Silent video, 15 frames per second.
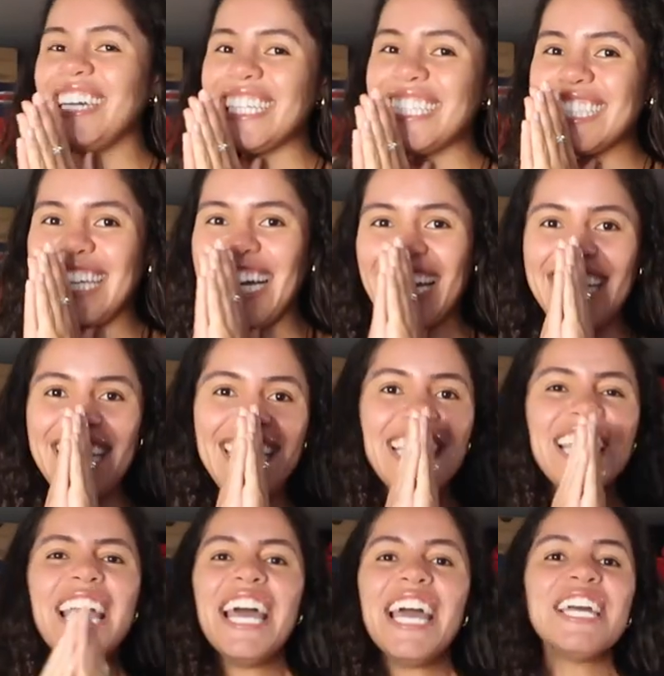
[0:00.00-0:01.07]
excited.
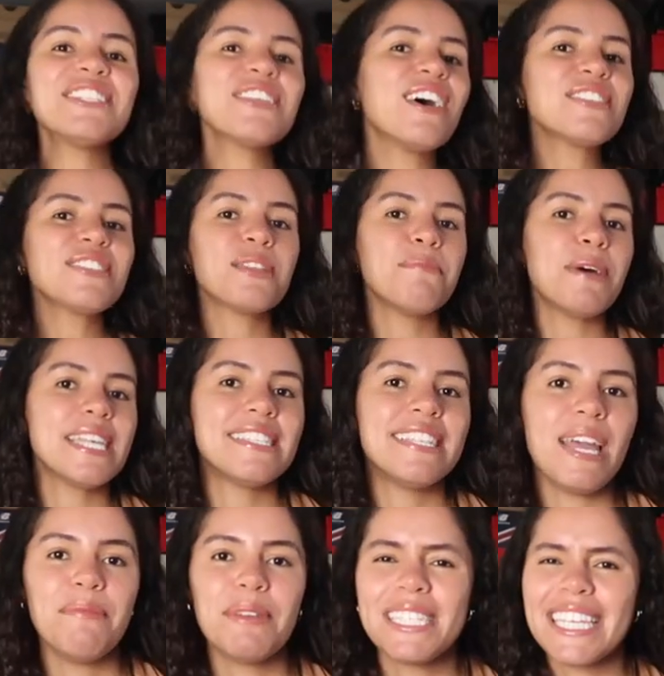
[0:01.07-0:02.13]
It's also the best
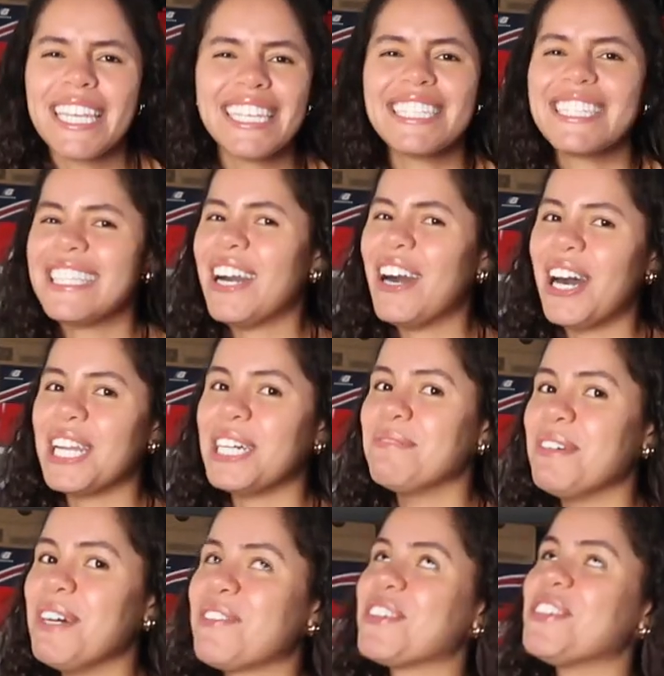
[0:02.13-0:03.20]
day because I get to see Autumn,
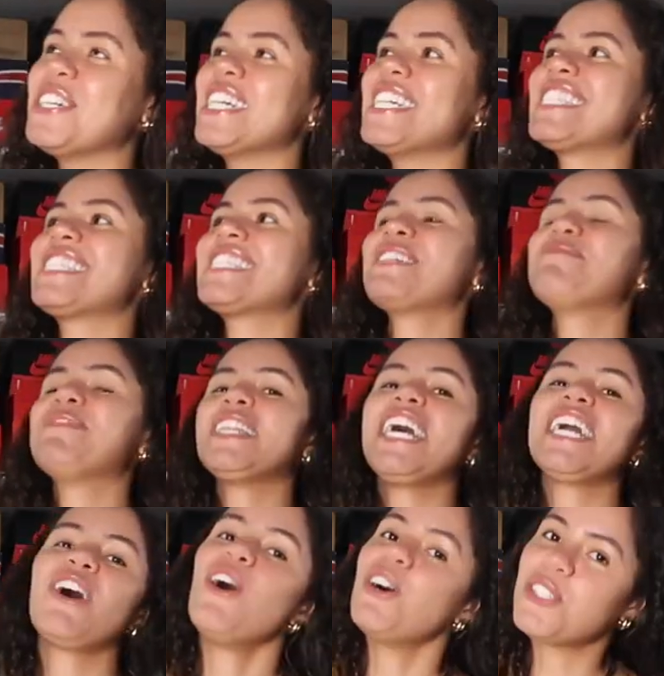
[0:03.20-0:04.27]
of course, but
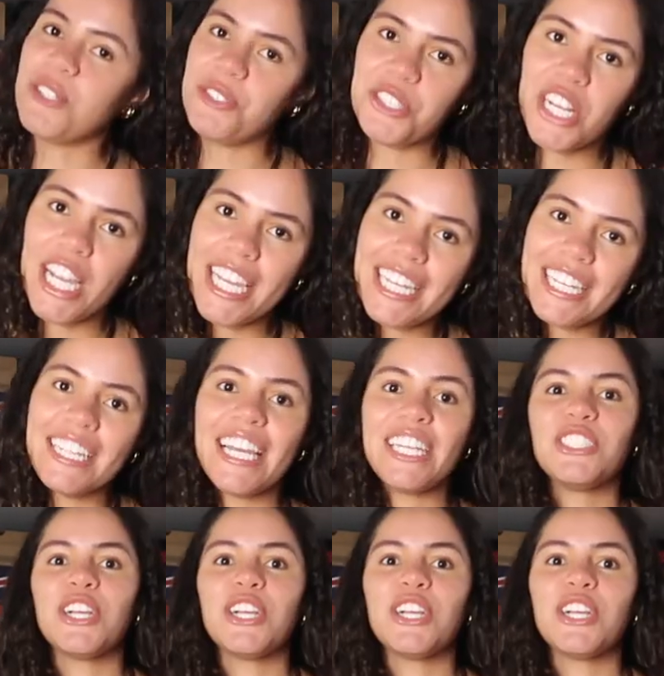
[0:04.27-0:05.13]
like also Drake. Like